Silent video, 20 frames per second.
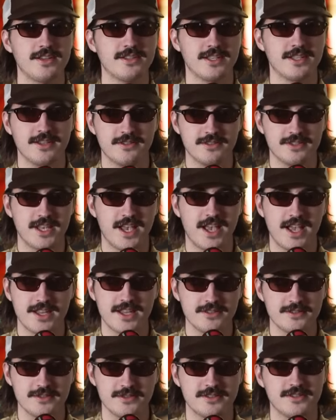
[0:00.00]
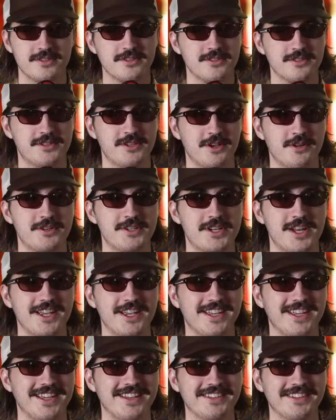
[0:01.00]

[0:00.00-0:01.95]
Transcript: like, his hands so shaky.